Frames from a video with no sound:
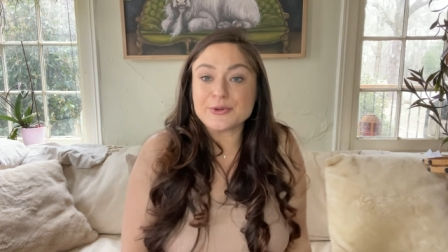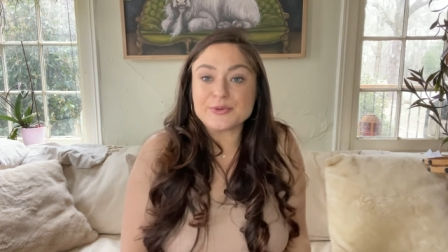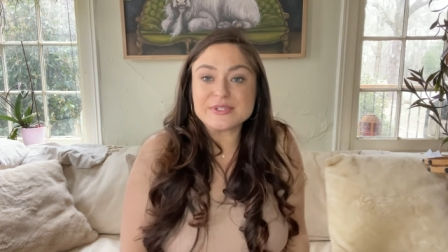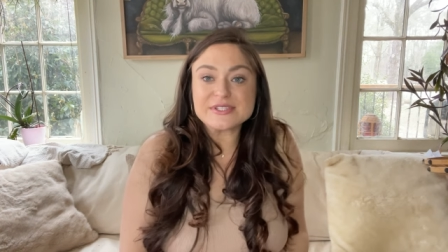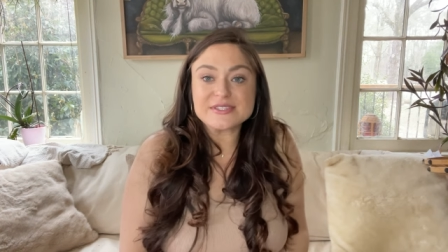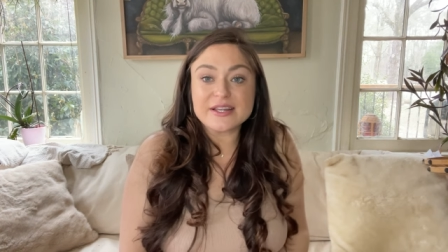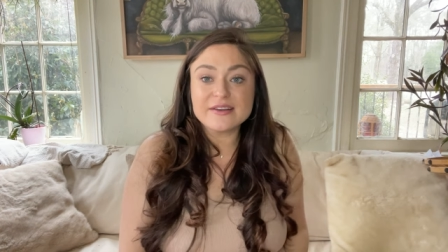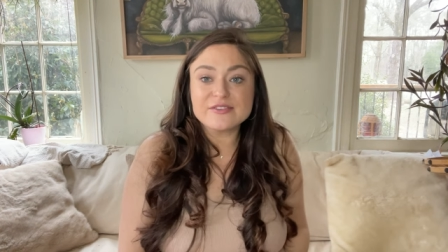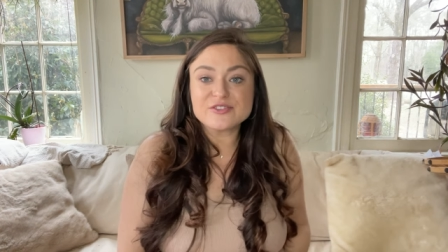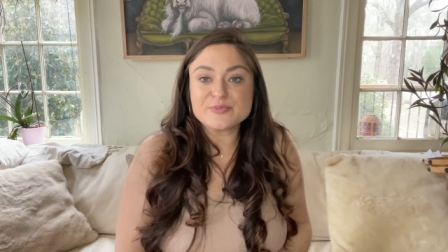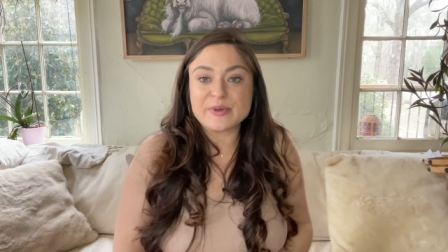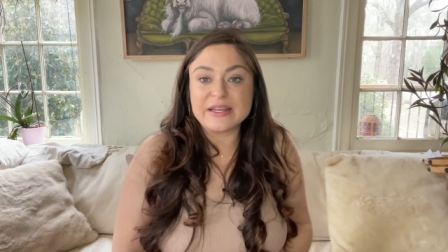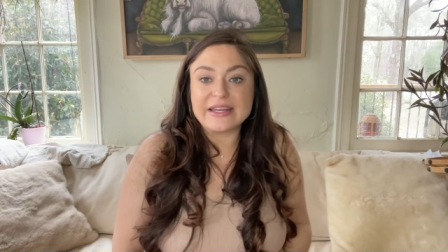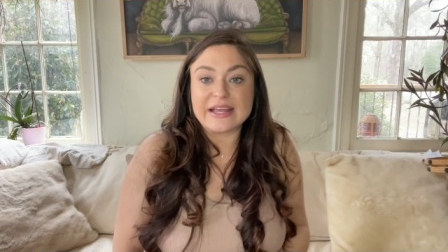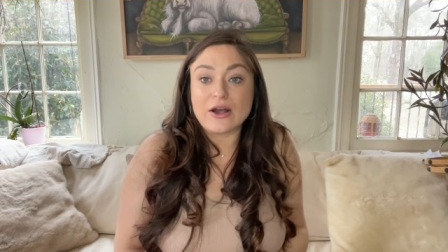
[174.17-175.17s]
instead of
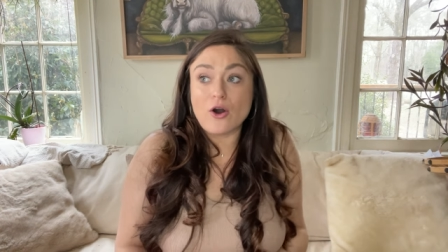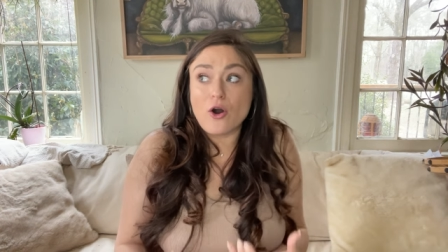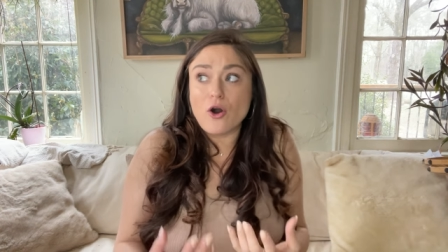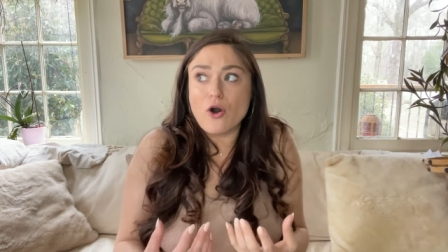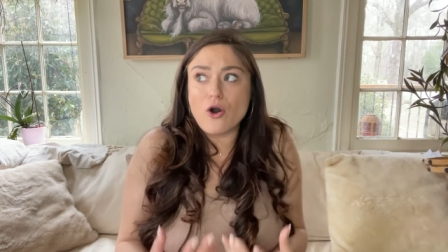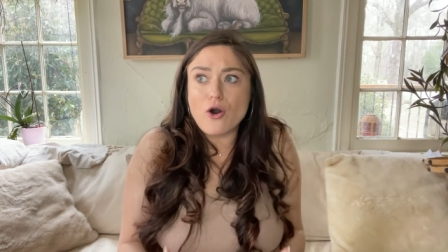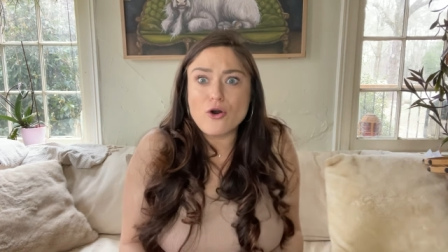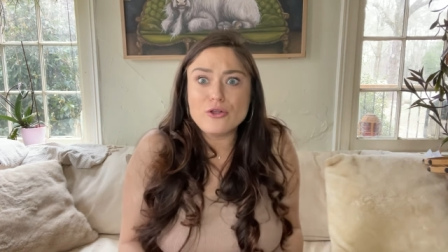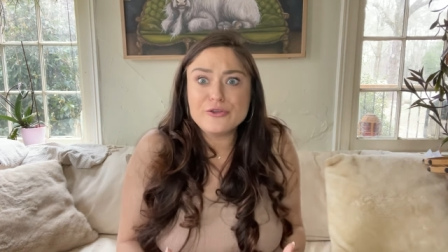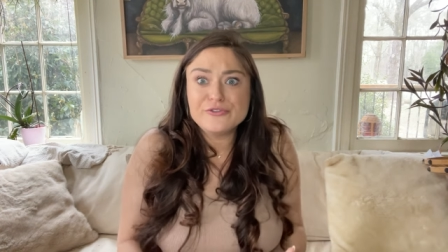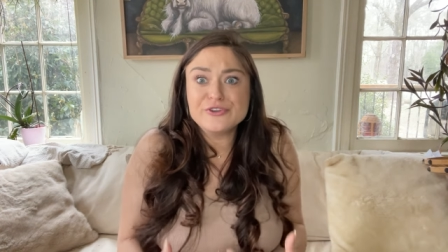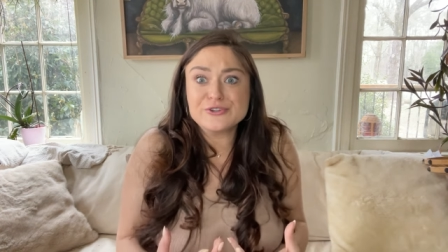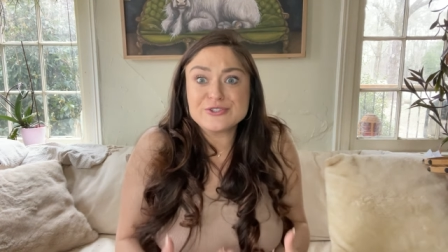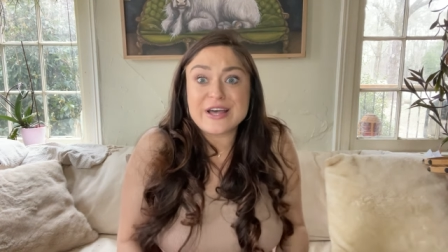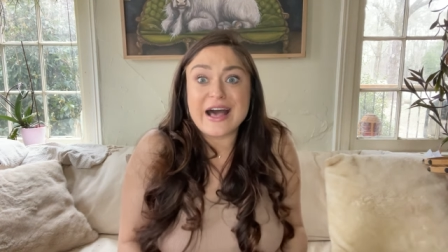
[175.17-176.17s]
spending all of
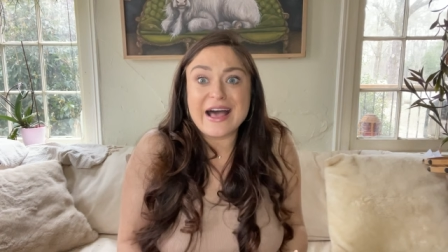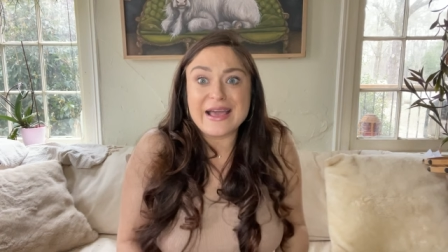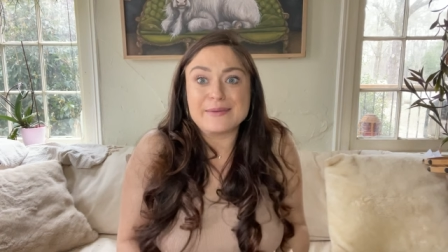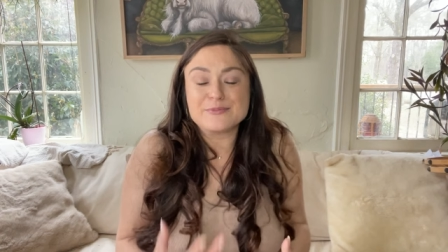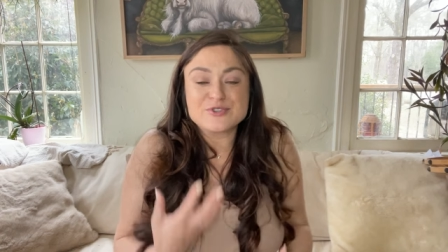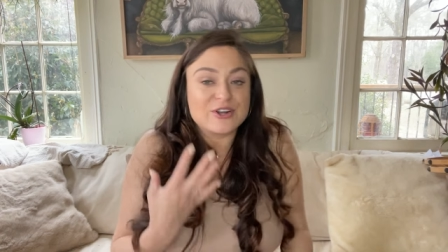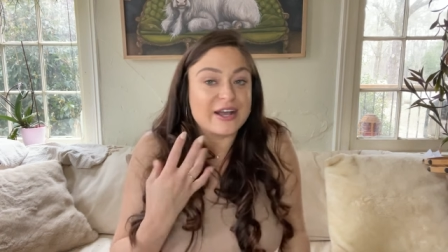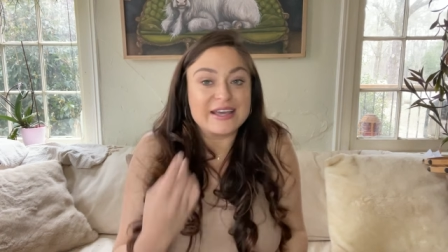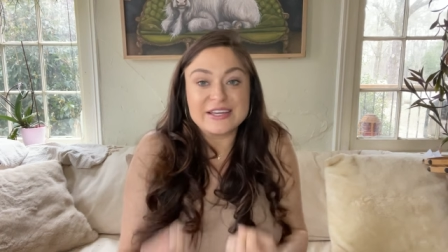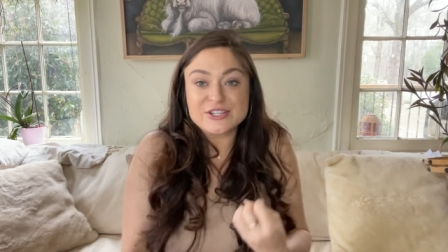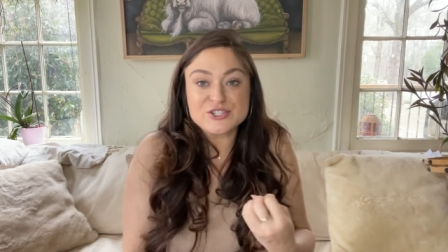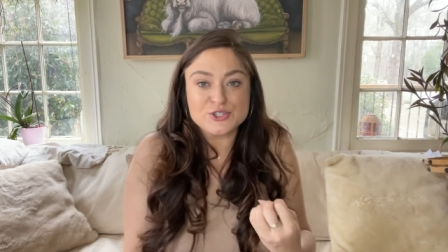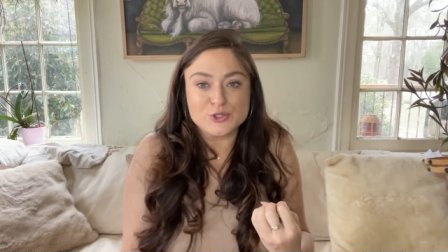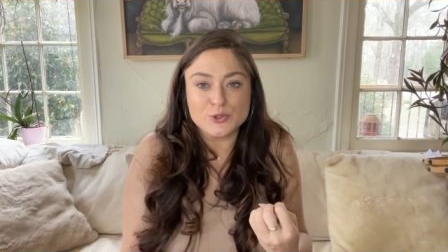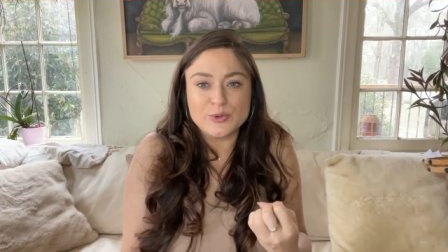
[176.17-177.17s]
your time trying
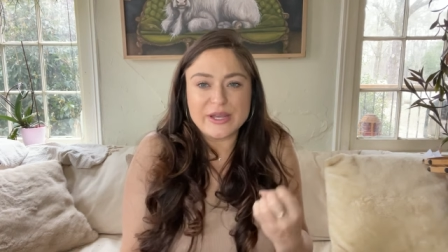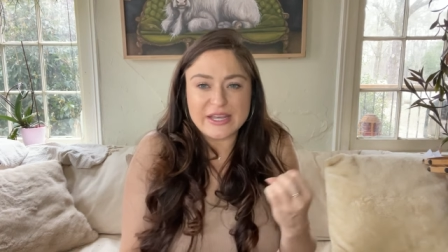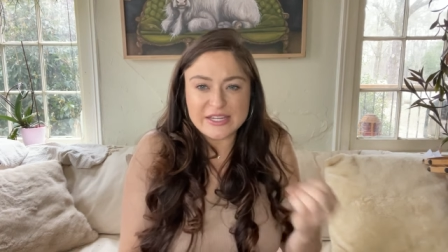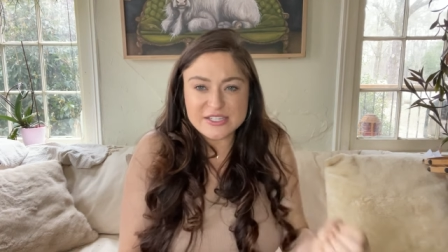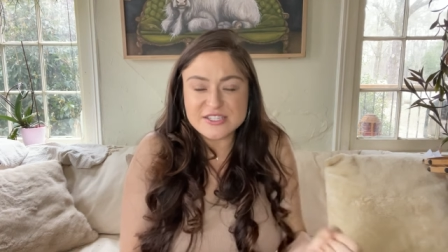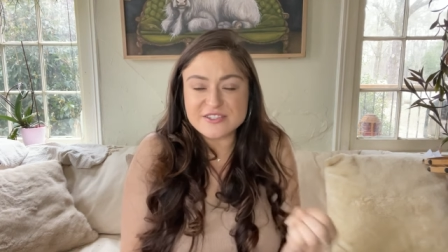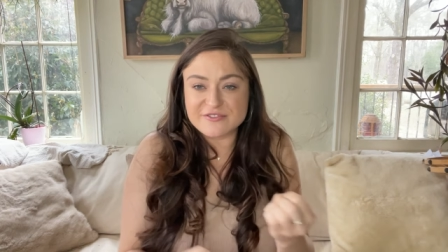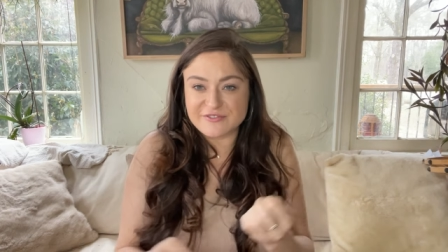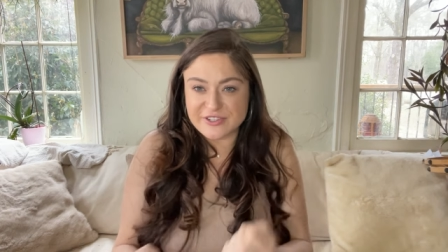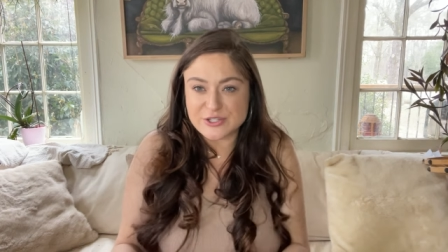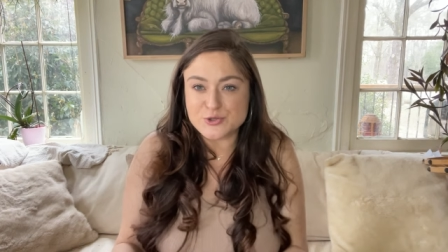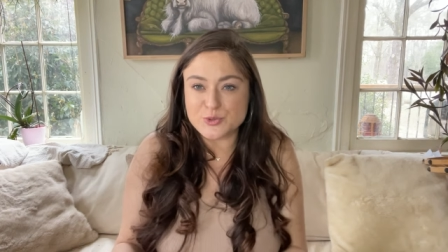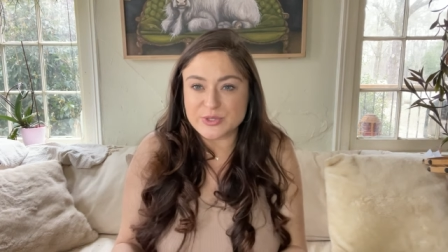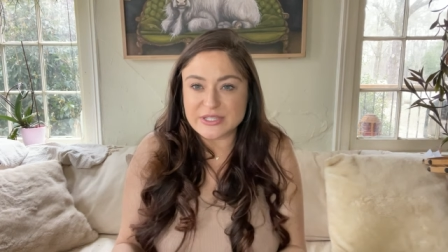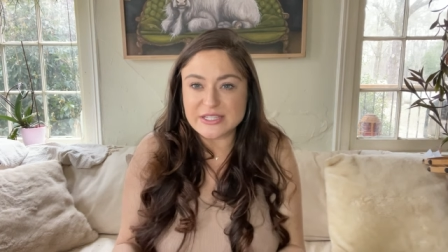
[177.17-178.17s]
to
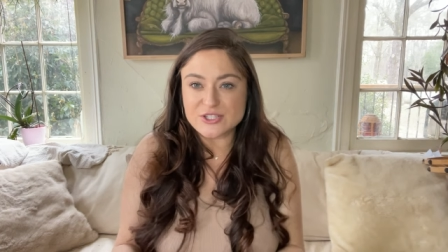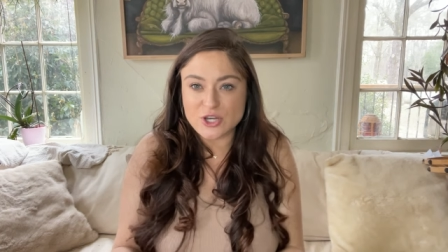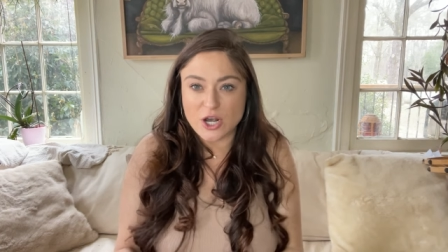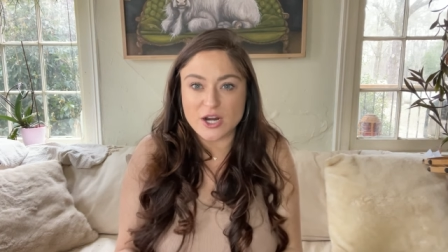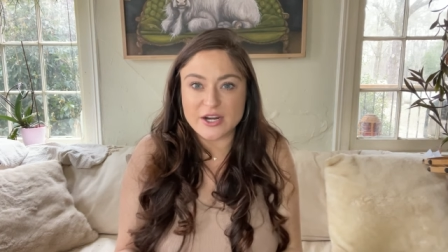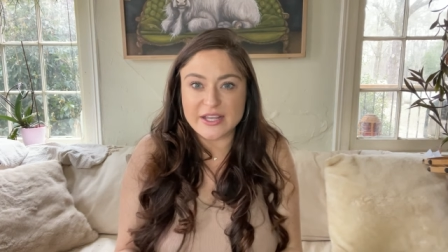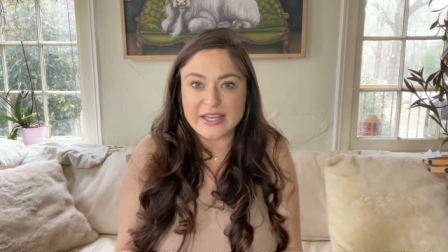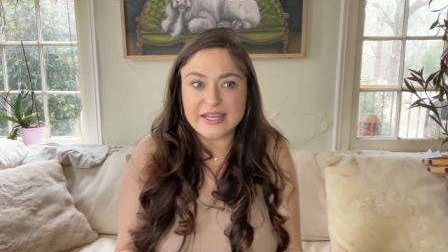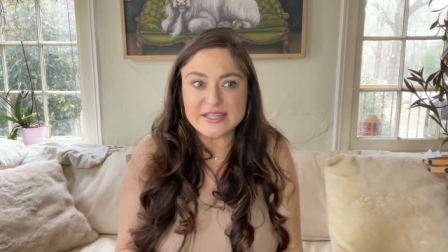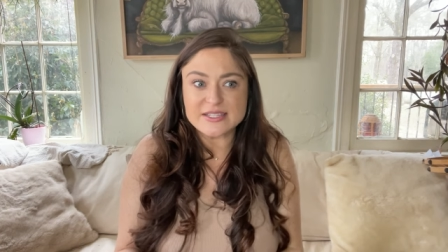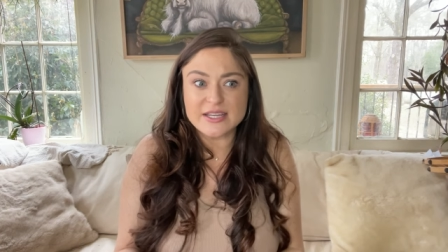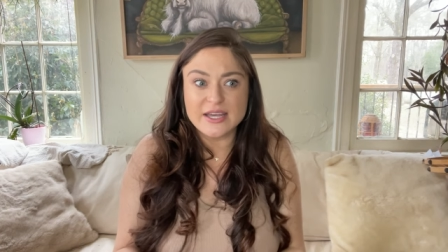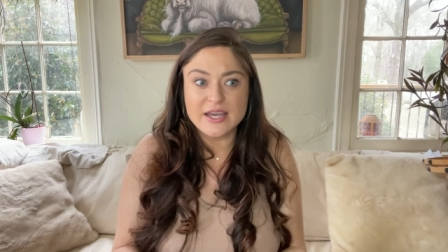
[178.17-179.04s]
individually target